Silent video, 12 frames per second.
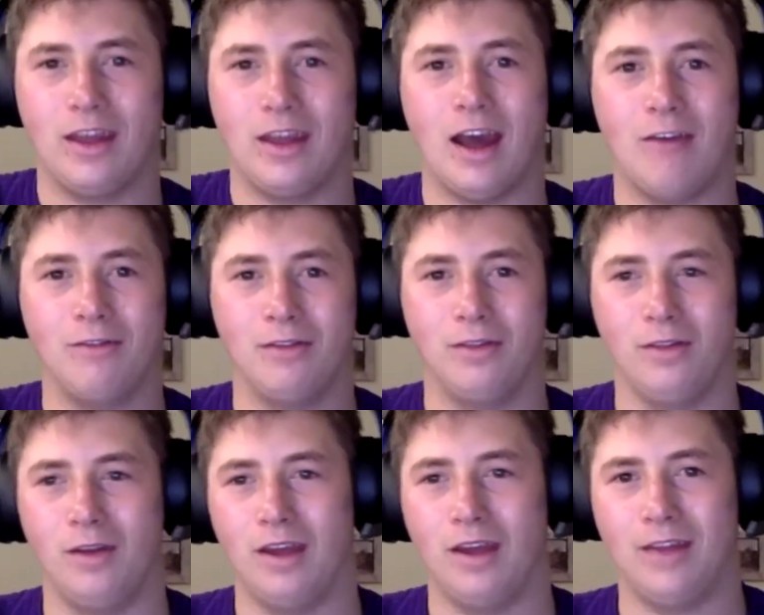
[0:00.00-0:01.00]
They have
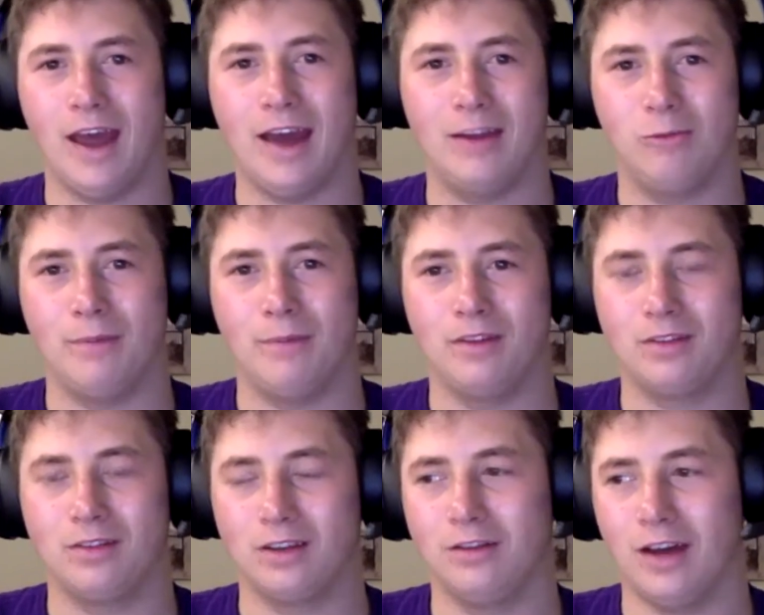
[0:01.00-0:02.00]
the added
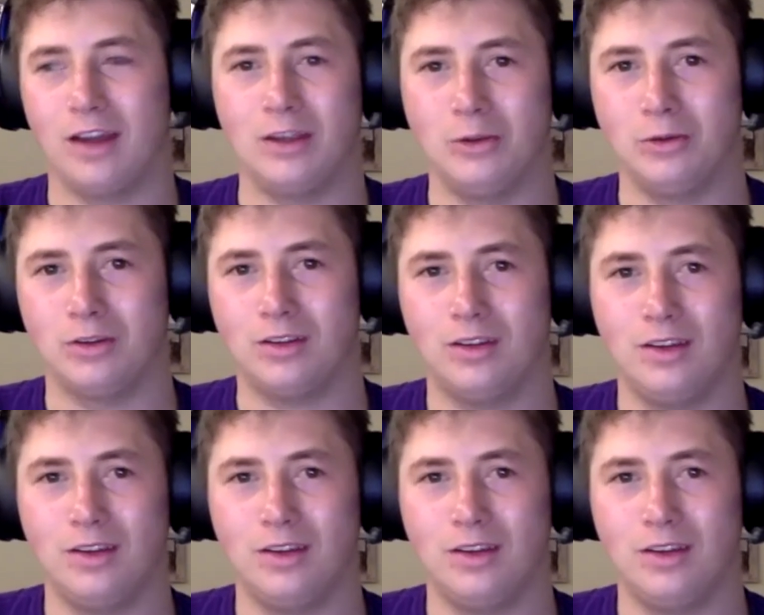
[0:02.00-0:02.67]
weapons of Ayuk.